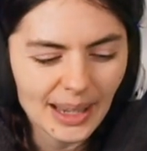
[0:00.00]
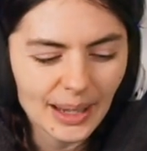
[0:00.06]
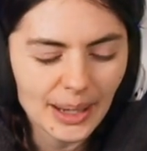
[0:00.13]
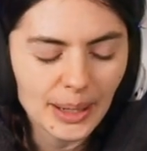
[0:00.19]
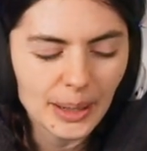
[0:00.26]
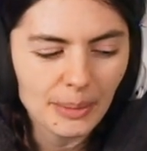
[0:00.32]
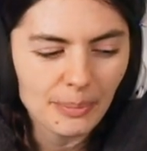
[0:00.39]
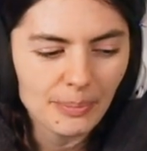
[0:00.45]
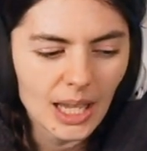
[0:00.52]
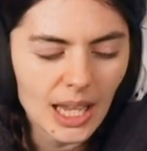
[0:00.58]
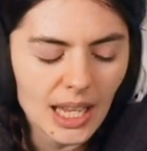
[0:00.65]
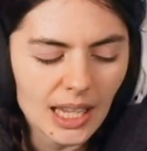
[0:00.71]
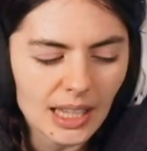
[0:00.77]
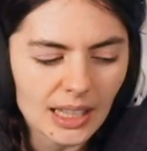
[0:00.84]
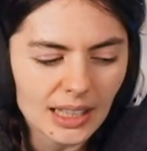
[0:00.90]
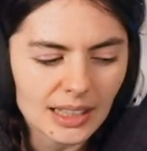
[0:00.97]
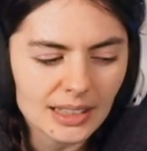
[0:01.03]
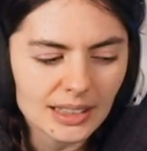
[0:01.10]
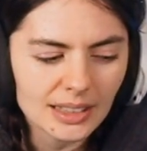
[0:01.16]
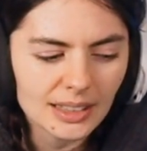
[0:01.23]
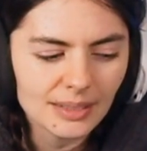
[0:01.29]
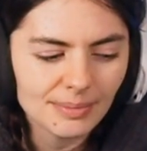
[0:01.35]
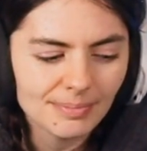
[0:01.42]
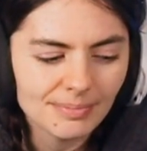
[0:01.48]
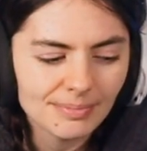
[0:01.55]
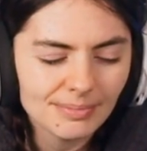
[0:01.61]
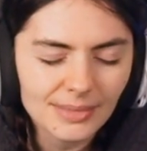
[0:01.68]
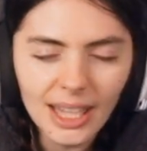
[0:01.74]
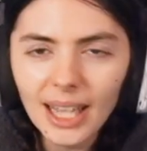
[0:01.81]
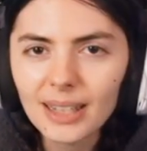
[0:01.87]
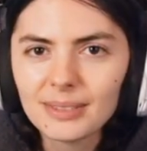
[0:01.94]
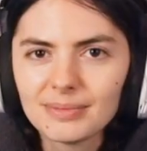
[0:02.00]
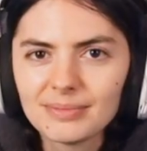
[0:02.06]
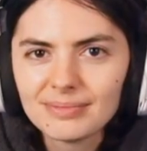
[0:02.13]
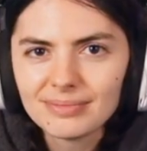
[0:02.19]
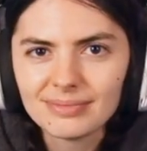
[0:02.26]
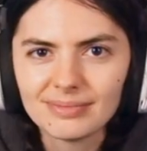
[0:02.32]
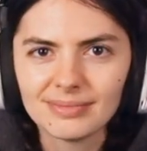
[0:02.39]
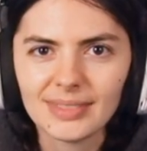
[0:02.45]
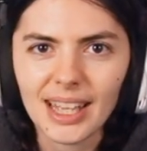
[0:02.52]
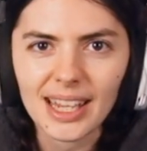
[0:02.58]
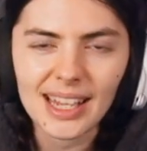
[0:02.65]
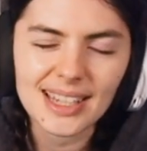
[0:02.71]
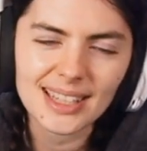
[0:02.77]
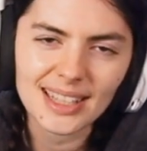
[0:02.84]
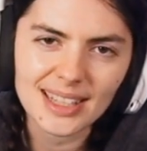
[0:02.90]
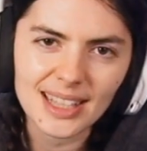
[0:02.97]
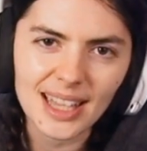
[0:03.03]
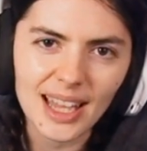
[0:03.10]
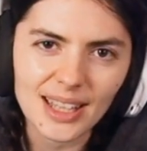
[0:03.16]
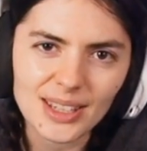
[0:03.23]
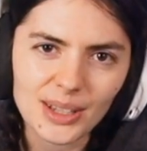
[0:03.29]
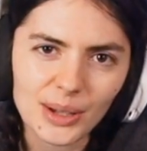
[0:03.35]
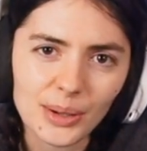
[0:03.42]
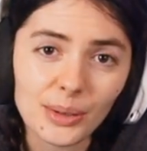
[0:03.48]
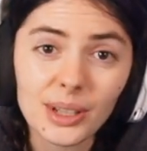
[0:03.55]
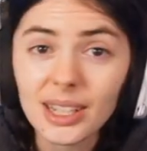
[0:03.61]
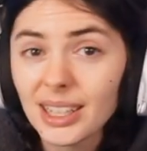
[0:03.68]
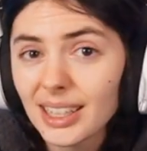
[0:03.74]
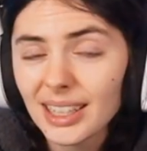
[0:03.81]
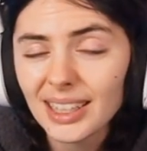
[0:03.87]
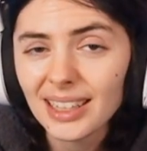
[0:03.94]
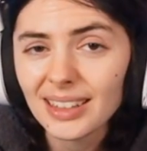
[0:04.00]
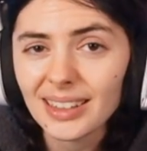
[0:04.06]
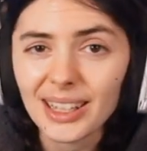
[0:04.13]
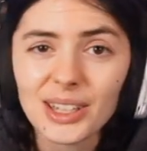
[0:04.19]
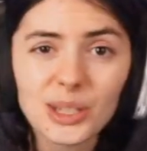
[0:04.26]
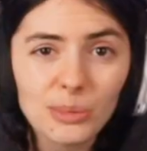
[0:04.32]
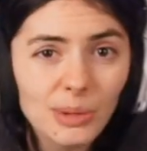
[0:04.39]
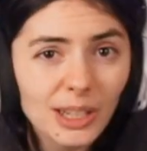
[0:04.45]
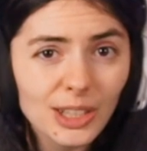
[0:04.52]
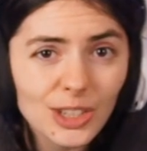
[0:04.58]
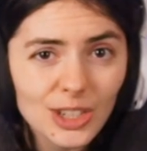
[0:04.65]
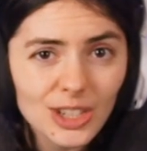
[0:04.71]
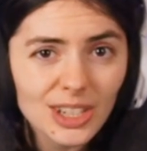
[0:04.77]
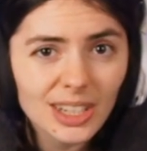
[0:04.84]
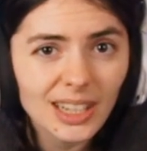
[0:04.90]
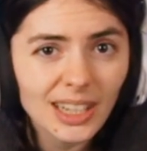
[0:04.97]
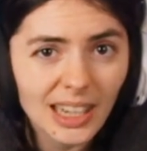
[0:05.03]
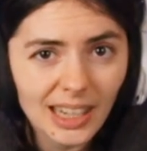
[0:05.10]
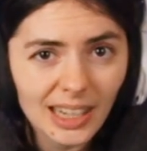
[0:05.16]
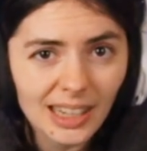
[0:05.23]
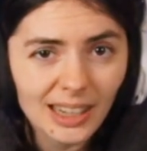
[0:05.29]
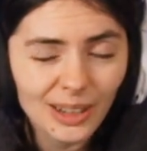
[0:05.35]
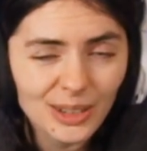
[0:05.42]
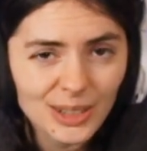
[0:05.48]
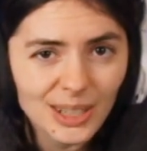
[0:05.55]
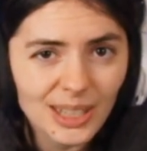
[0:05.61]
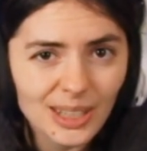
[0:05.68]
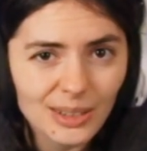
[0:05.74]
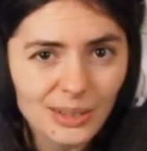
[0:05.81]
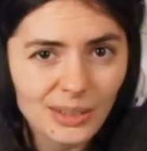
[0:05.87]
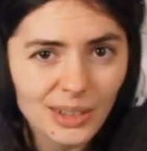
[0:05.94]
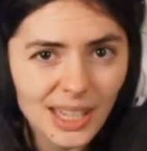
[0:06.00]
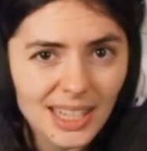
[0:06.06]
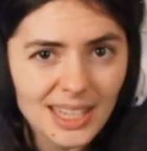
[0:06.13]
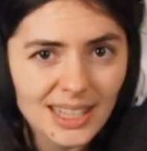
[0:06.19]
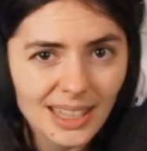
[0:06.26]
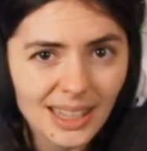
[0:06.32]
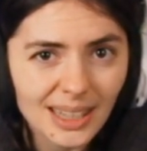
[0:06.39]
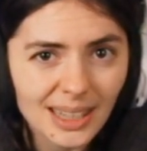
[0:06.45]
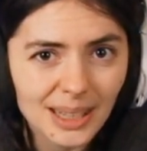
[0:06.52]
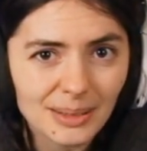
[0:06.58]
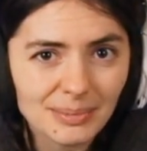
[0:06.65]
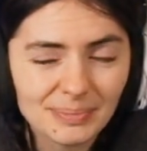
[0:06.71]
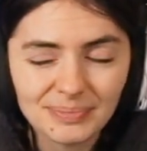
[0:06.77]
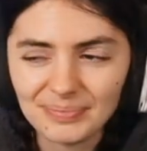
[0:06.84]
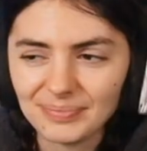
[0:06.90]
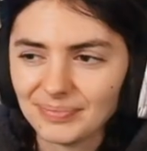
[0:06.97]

um, and yeah, I guess that's that. So, Thanks so much, and I'll see you next time.